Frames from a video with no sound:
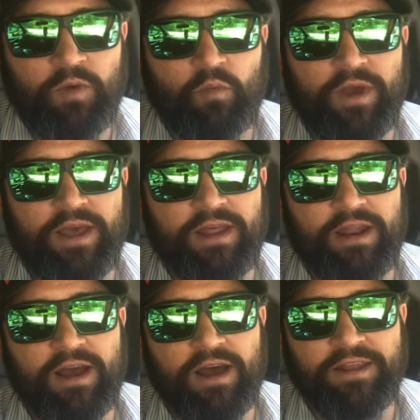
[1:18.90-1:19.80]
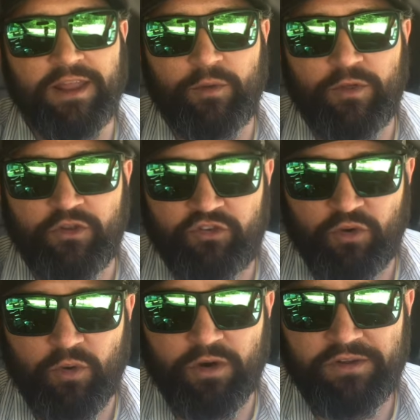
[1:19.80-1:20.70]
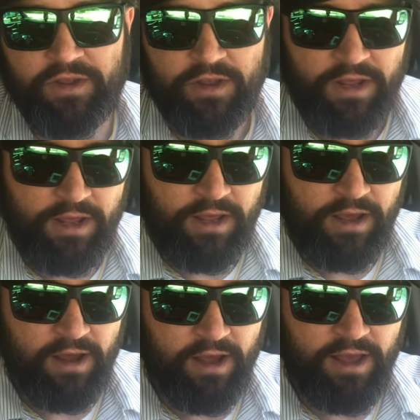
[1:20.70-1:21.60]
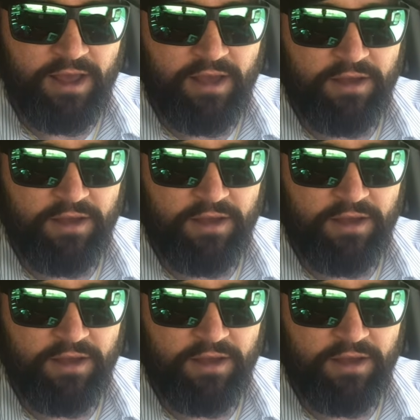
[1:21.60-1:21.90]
when dealing with a short. And